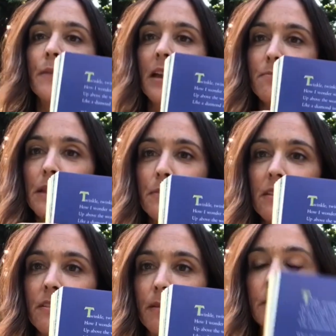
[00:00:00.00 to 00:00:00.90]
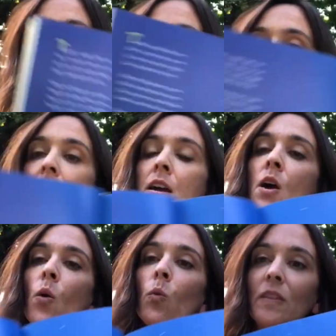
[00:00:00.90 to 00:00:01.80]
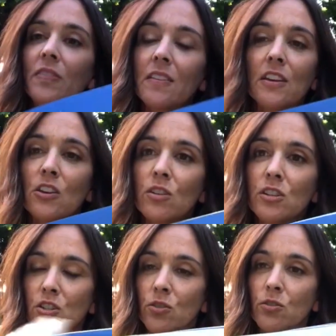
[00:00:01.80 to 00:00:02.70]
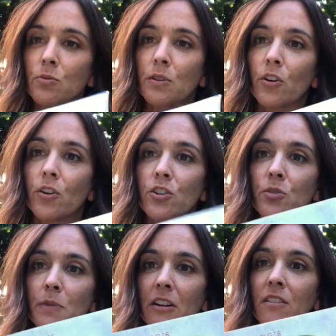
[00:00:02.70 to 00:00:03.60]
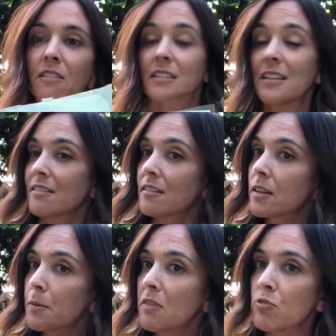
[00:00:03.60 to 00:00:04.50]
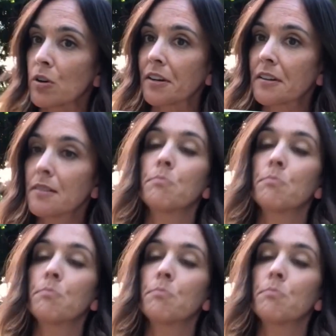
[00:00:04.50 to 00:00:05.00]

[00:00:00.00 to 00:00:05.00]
and maybe this one. One thing that you can do to encourage your readers, and it takes a little bit of work,